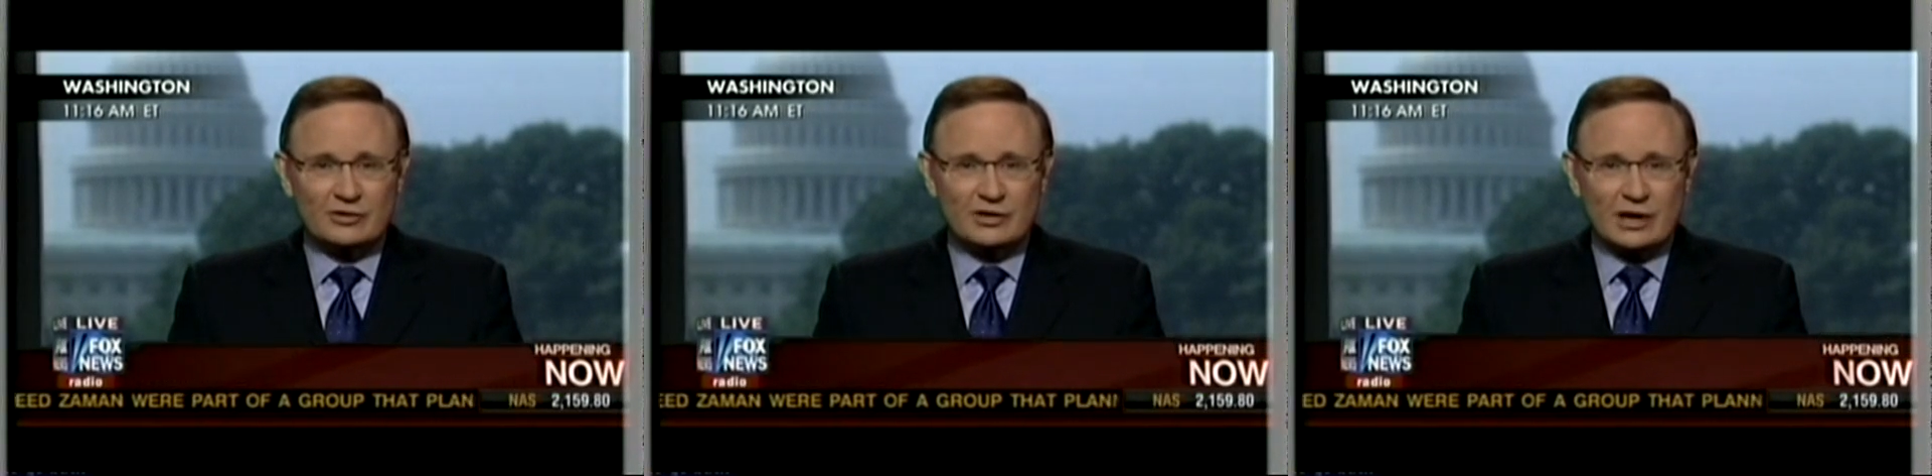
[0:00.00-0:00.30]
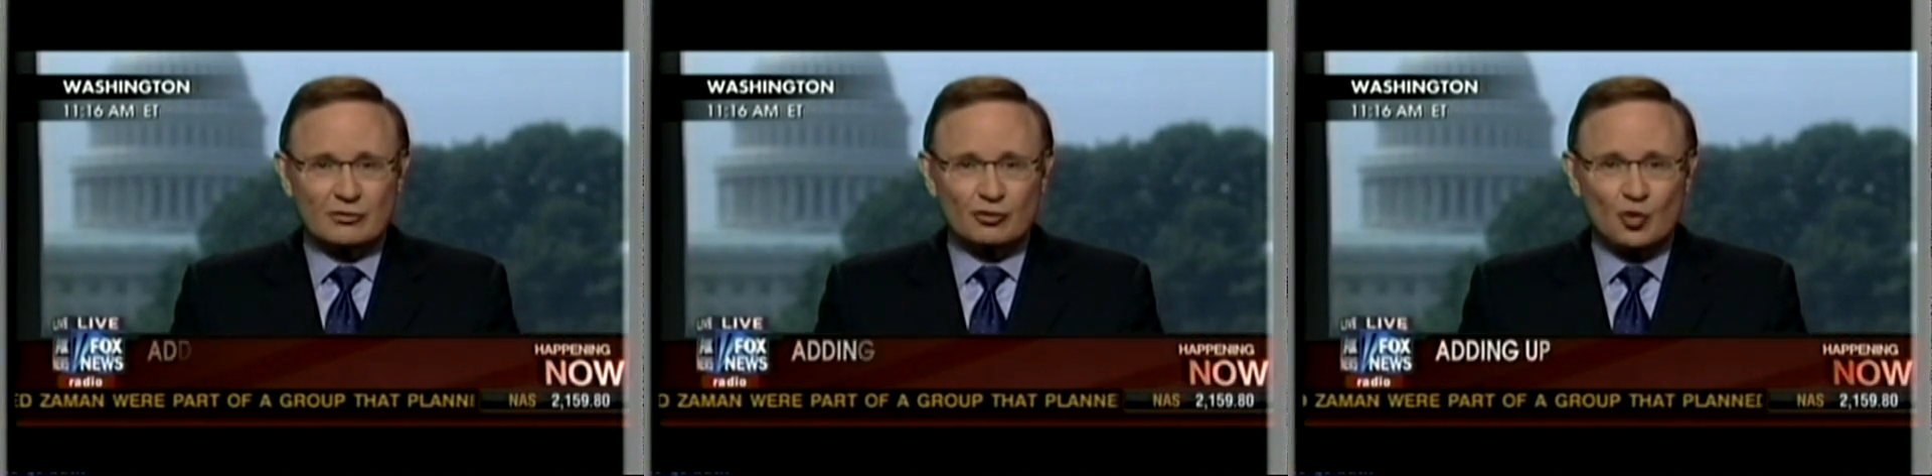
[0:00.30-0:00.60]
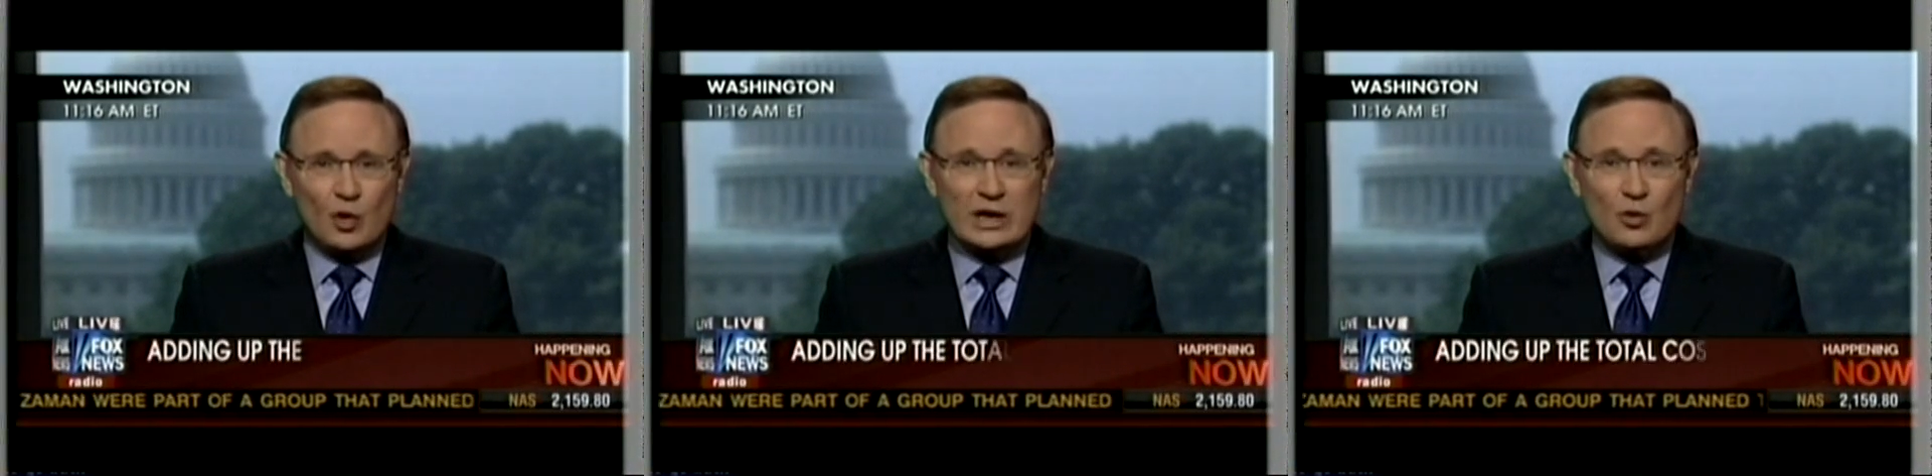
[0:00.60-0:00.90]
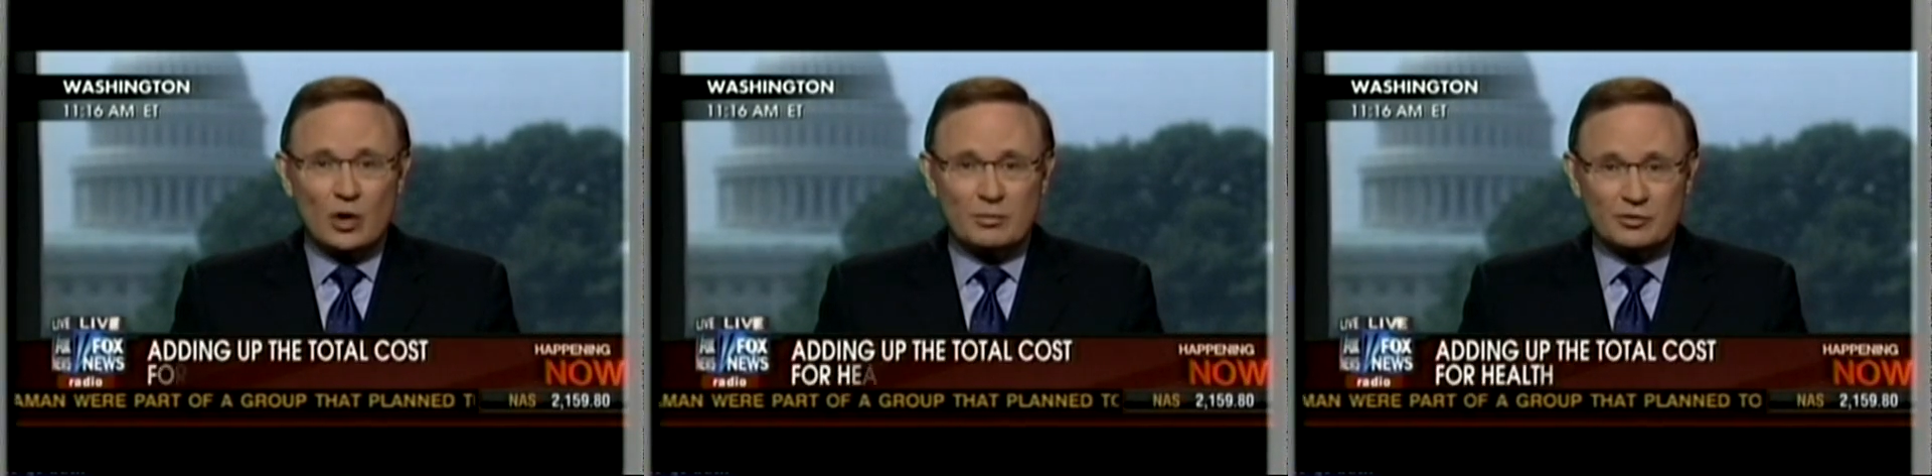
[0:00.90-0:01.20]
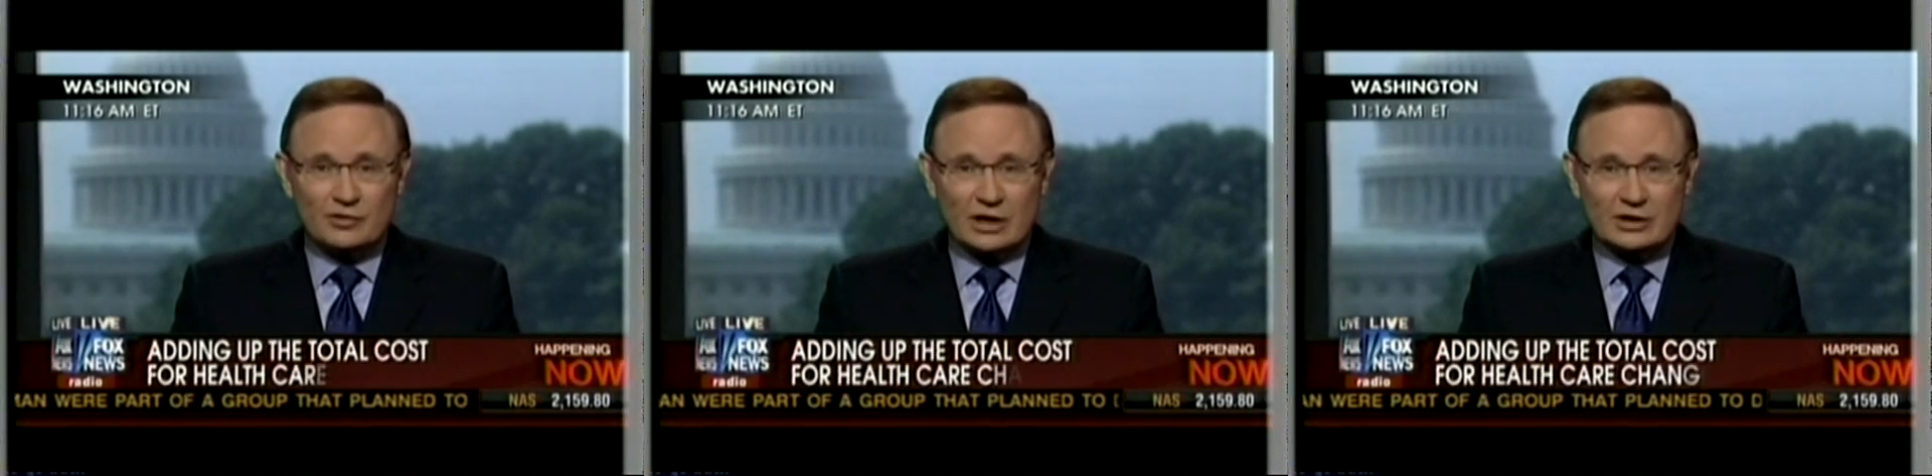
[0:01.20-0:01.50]
a scheduled
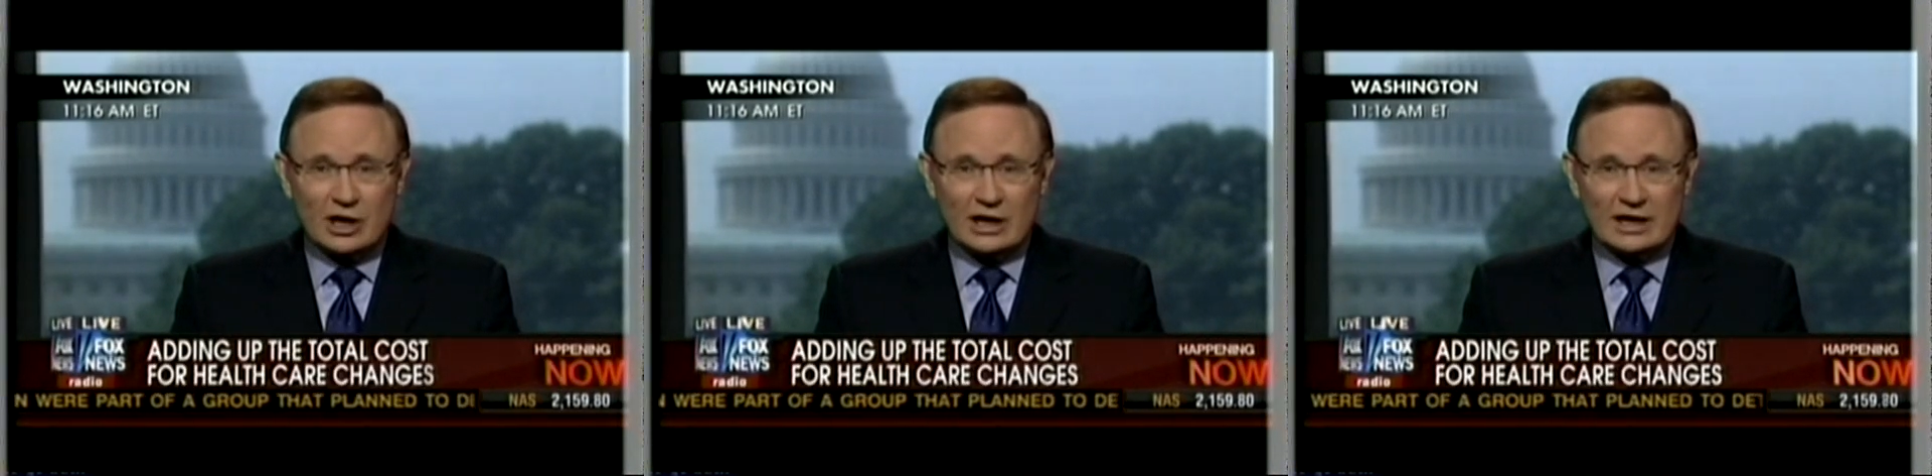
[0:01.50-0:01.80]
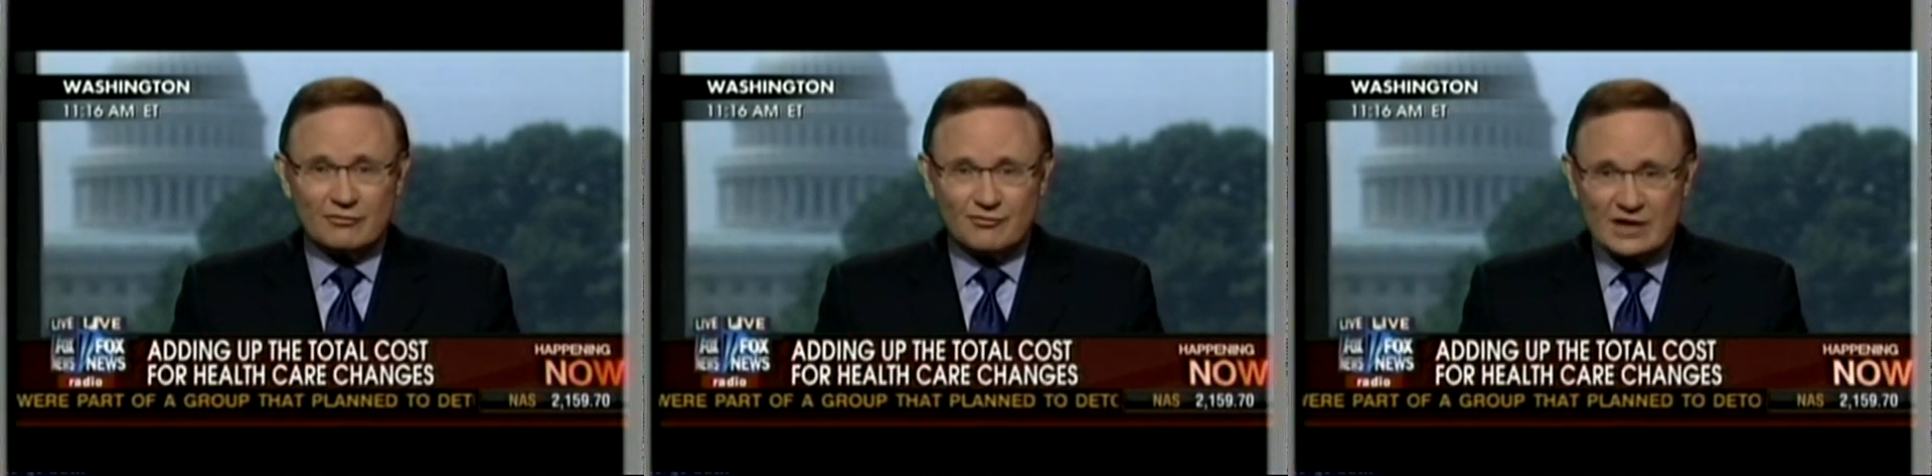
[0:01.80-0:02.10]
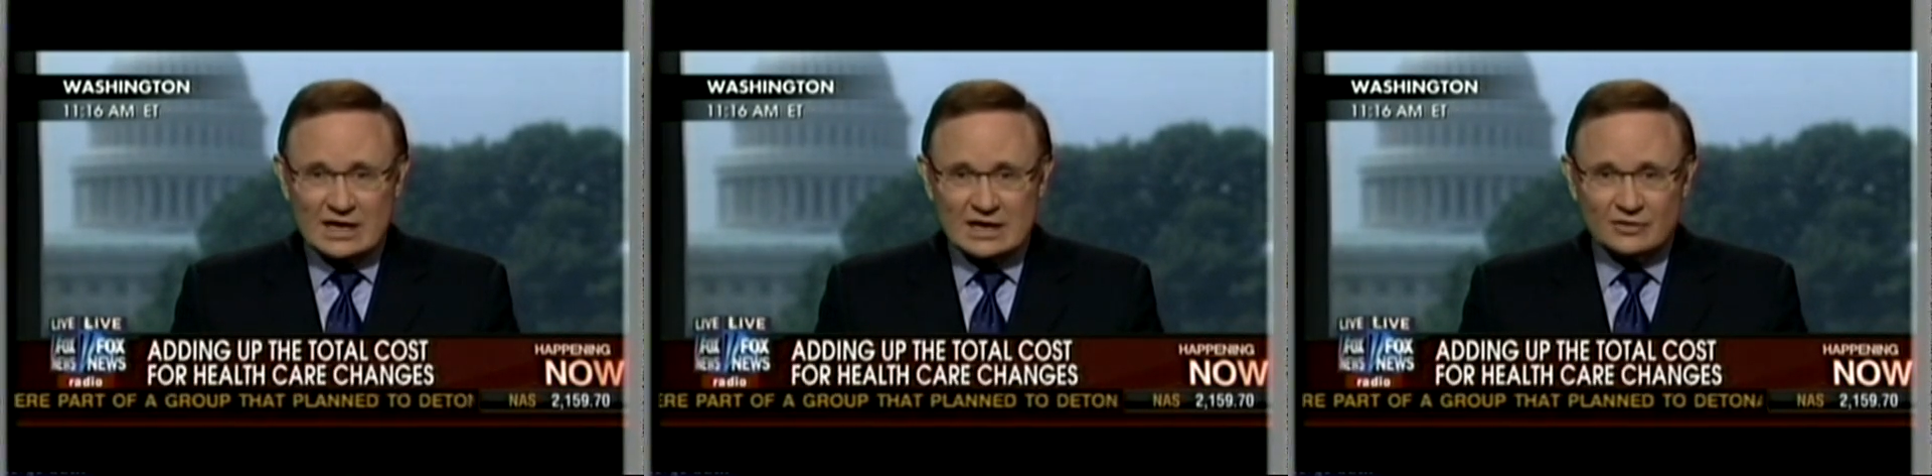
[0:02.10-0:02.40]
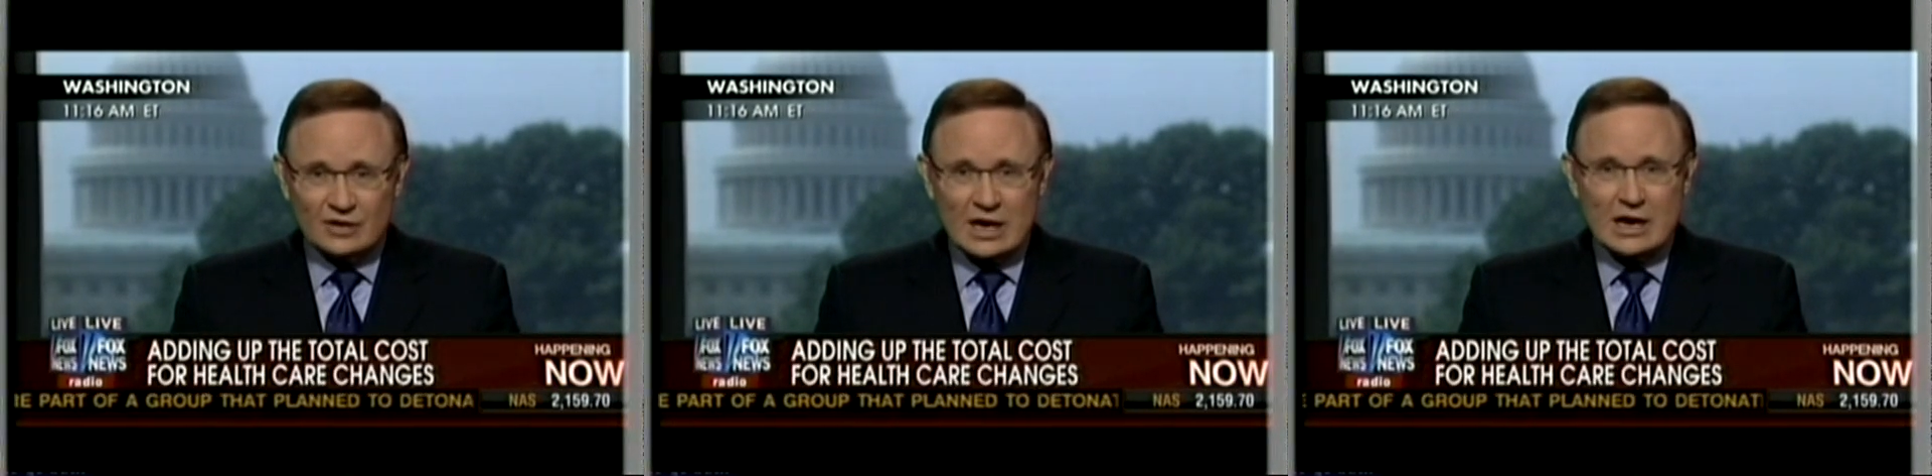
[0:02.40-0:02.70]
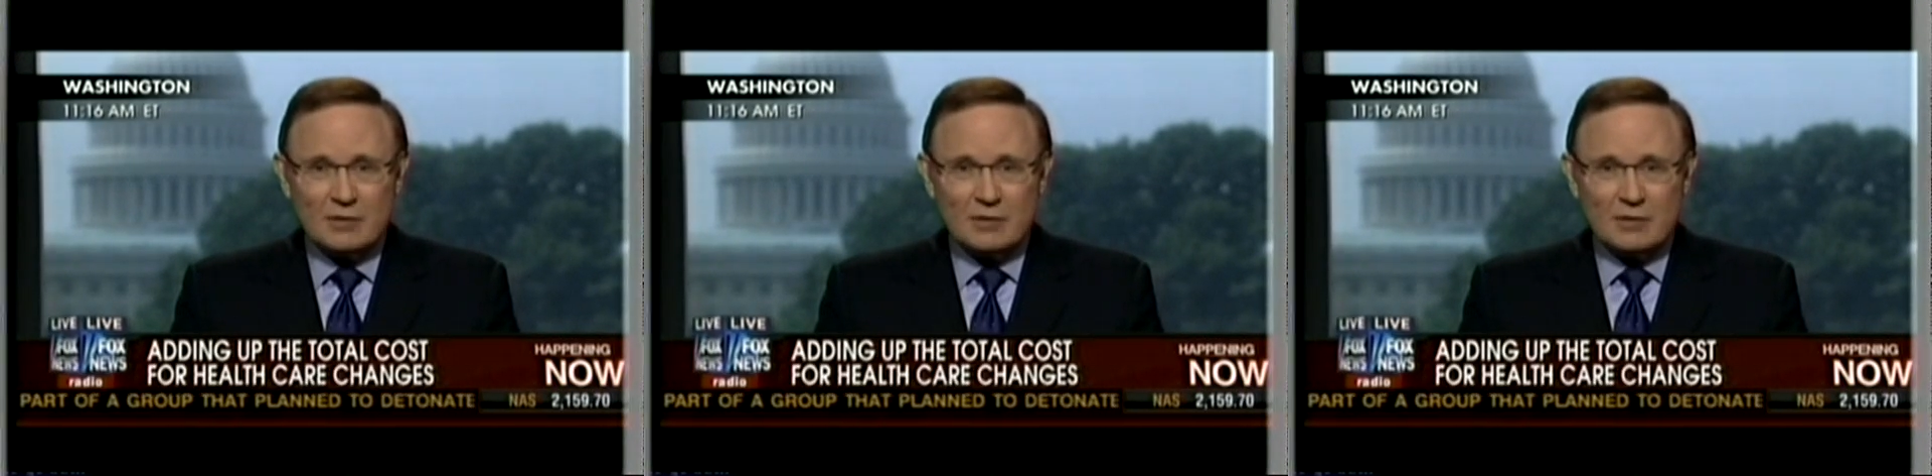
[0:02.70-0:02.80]
21% cut in fees,